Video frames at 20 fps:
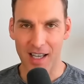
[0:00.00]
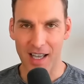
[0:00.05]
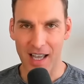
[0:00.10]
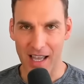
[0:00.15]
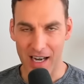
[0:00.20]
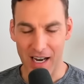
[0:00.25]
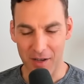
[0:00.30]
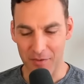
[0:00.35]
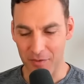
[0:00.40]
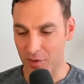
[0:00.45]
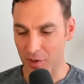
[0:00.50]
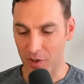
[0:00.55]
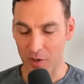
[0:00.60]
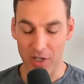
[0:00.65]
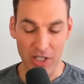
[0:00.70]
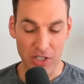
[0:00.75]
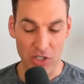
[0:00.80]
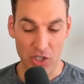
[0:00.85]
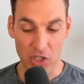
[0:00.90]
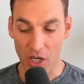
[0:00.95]
and I've grown
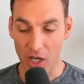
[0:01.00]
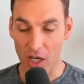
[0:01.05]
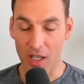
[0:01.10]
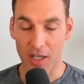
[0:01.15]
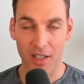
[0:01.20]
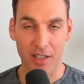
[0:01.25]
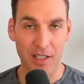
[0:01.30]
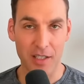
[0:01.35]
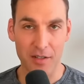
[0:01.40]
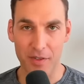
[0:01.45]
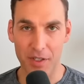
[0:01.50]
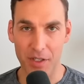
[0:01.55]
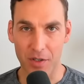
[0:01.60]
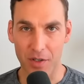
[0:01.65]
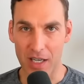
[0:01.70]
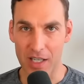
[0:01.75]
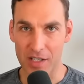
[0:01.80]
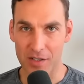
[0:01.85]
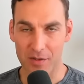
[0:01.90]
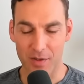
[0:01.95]
a ton of leafy
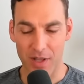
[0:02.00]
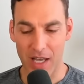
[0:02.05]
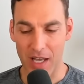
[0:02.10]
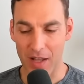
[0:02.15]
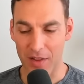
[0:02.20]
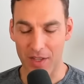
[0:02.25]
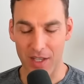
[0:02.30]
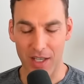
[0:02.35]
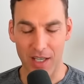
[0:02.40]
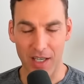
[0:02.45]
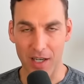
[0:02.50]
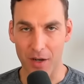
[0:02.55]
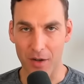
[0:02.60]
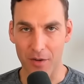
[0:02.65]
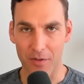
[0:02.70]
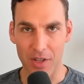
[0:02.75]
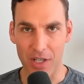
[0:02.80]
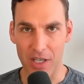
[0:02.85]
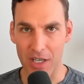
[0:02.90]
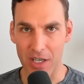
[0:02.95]
greens with that thing
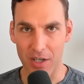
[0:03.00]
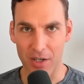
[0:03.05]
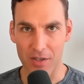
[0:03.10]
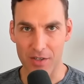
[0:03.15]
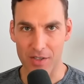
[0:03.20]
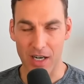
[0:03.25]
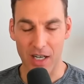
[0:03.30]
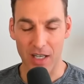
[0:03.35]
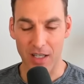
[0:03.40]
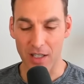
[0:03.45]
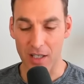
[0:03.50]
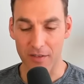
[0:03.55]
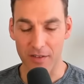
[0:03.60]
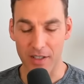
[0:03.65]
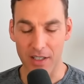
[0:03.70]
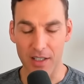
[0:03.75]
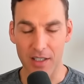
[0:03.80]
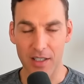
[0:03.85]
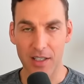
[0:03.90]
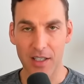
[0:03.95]
over the years, and I love
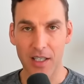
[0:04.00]
it.